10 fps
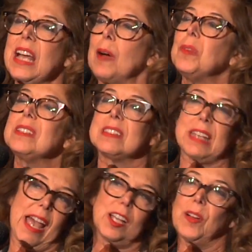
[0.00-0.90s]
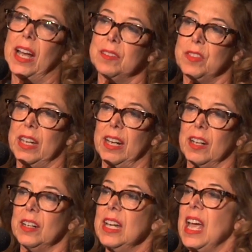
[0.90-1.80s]
And we stagger out of
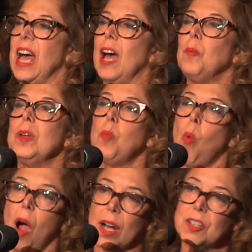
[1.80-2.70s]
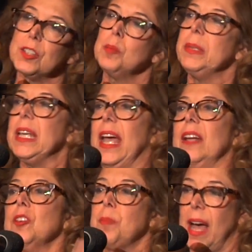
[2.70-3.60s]
there, and we
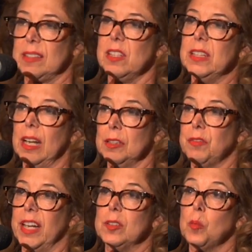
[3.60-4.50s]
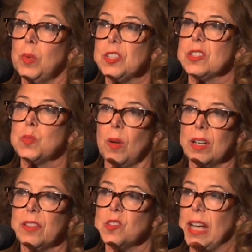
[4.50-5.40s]
meander back to the elevator, which is one
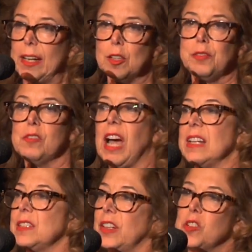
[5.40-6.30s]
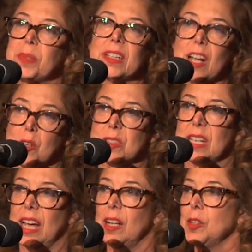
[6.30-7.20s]
of those, I don't know if you guys have ever been in a
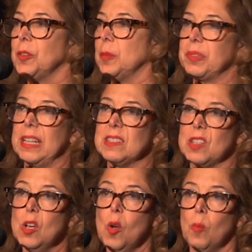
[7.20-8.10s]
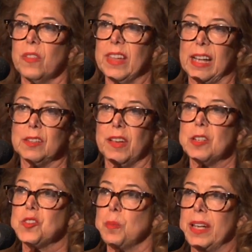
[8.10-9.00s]
hotel or in a place where the
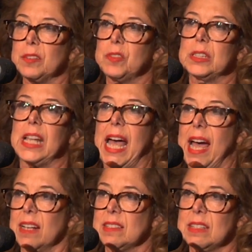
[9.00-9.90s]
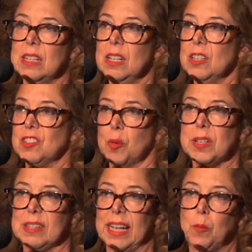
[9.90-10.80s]
elevators are made of glass. So
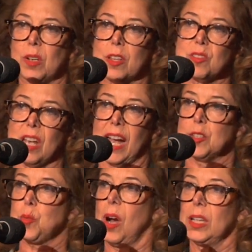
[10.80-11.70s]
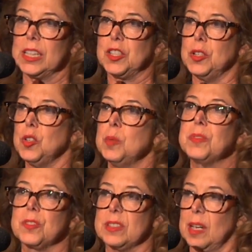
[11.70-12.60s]
it's like one of those hydraulic
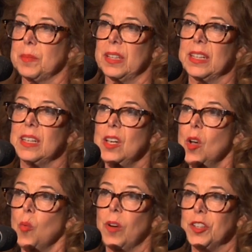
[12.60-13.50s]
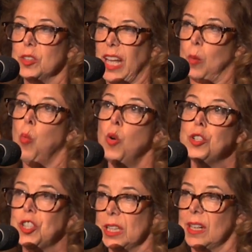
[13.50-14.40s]
tubes or something where you're like
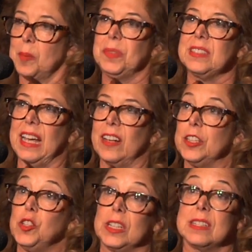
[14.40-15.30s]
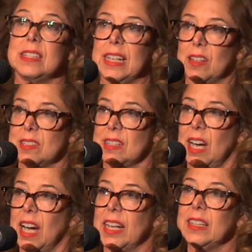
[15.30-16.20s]
whooshing up and down and you can see
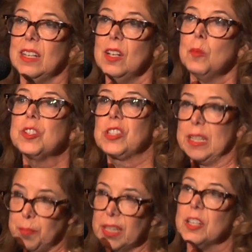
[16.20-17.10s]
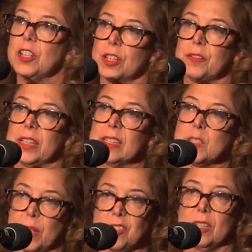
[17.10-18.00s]
outside, which can be unnerving,
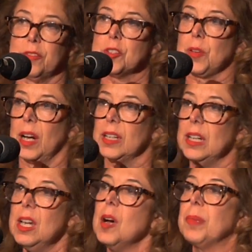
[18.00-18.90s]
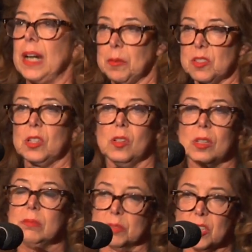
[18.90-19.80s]
especially if you're drunk. But it was
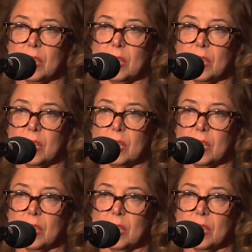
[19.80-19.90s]
cool.